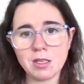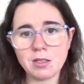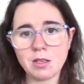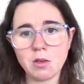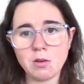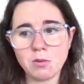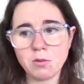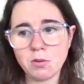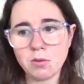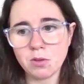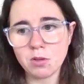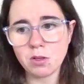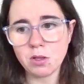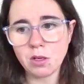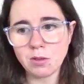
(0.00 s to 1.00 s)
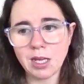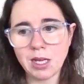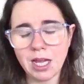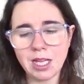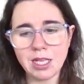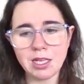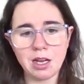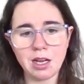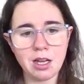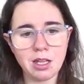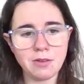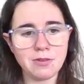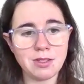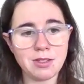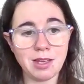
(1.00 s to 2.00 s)
So, okay,
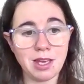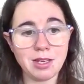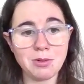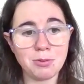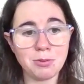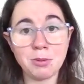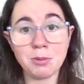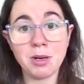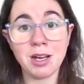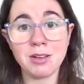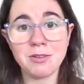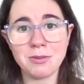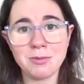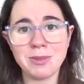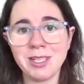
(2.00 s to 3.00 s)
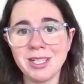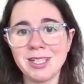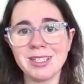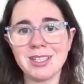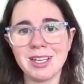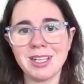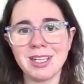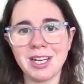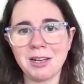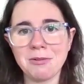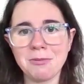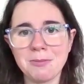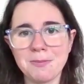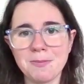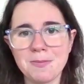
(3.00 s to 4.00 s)
I've said we work from the inside
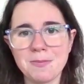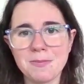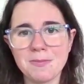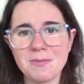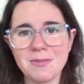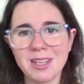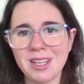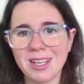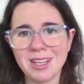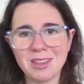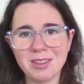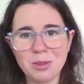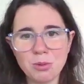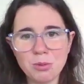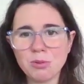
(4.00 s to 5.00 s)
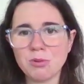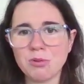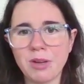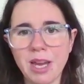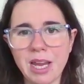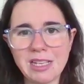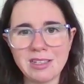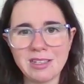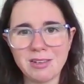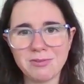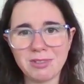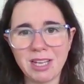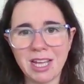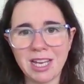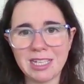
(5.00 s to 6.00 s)
out. Thought creates our
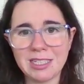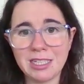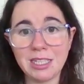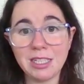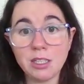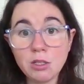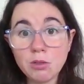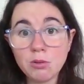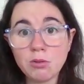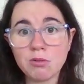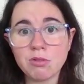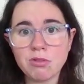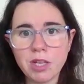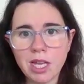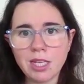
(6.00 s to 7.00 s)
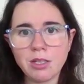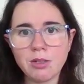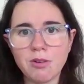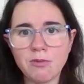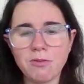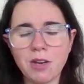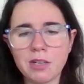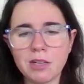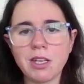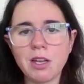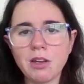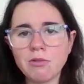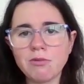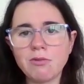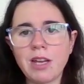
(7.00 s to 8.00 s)
reality. You create your very
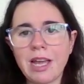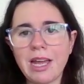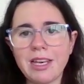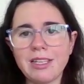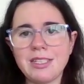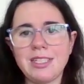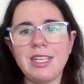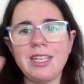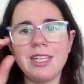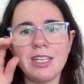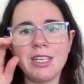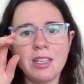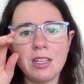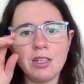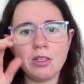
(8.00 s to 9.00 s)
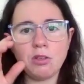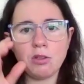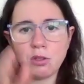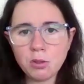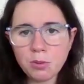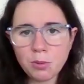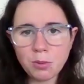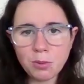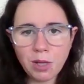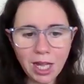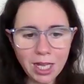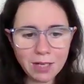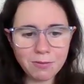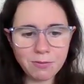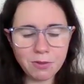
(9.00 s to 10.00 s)
own reality. You
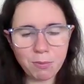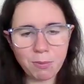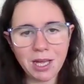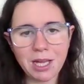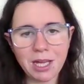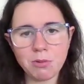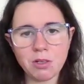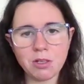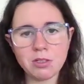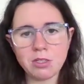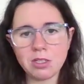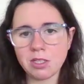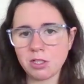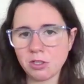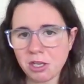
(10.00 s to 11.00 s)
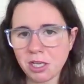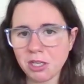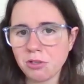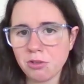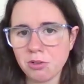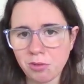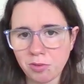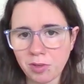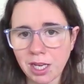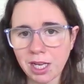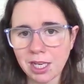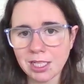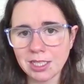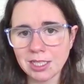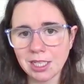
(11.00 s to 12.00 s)
have the power to change your
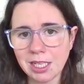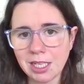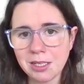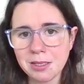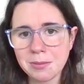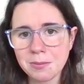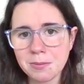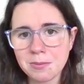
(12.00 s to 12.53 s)
reality.